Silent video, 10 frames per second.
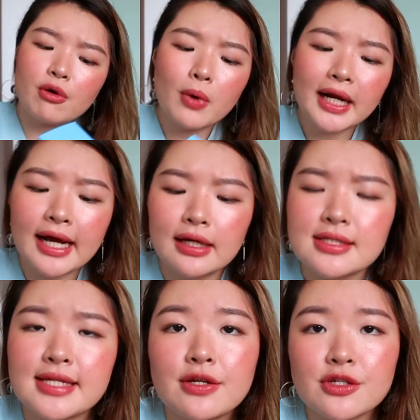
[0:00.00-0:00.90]
From what I
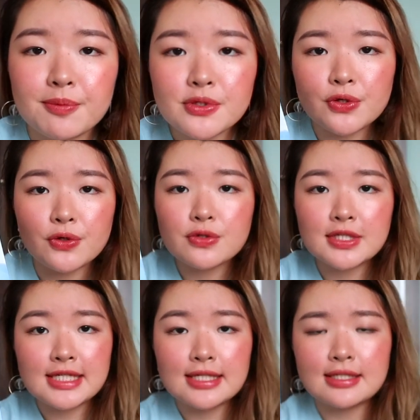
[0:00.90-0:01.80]
understand, you're supposed to
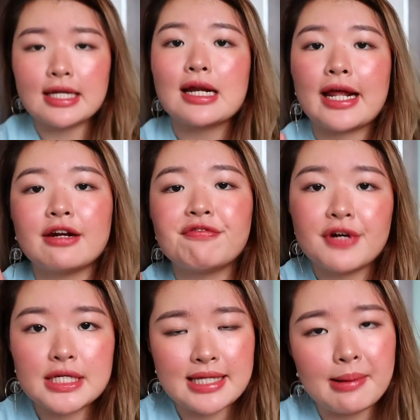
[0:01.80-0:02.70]
use this in like the
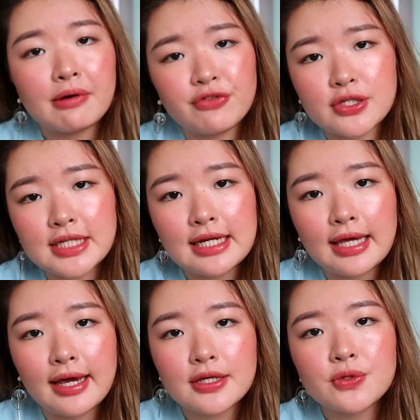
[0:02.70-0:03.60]
first step of your
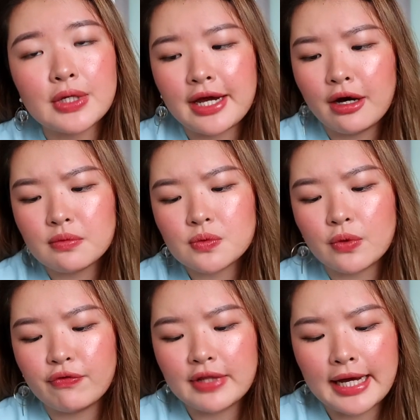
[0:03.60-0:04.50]
skincare, so it helps
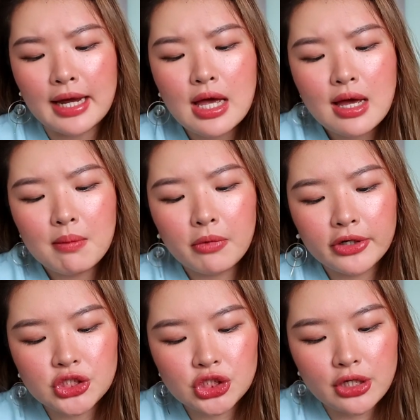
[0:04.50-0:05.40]
with like
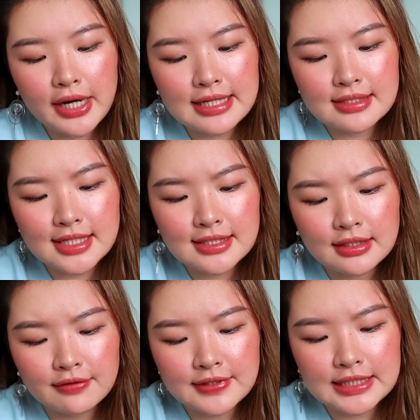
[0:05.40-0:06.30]
moisture and
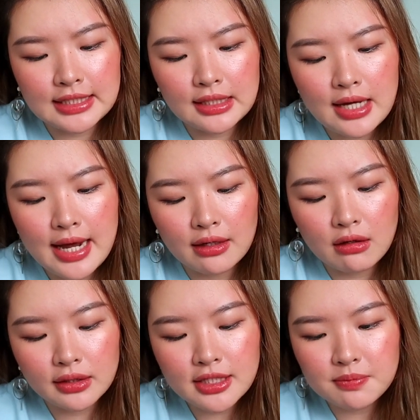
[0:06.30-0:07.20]
sensitivity. I
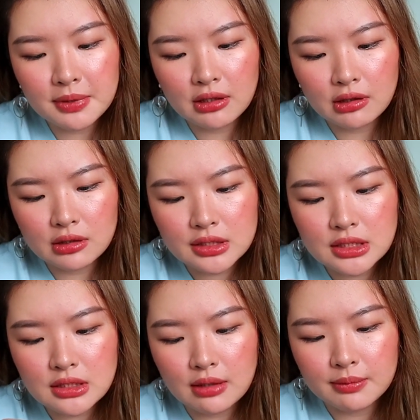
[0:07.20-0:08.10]
got this
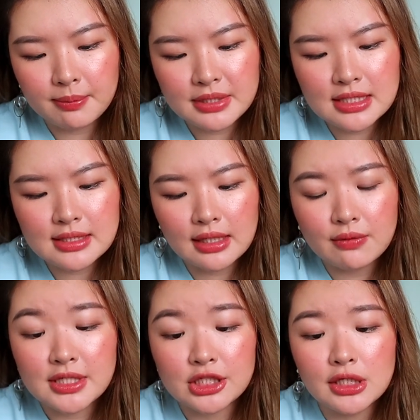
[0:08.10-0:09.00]
because the person said
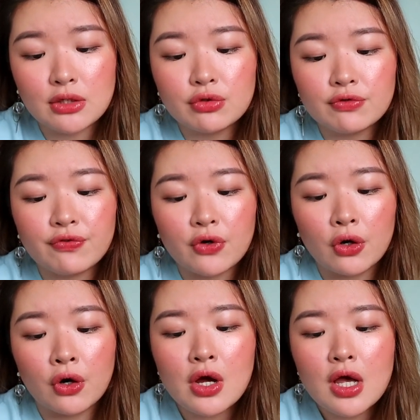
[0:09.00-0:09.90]
it was actually good
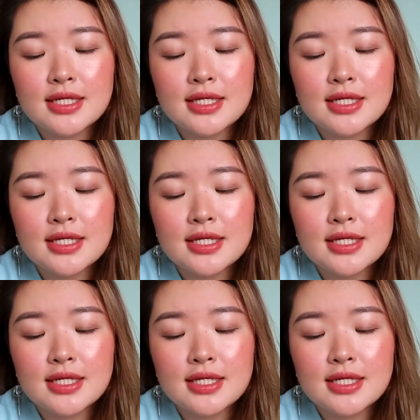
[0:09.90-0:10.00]
for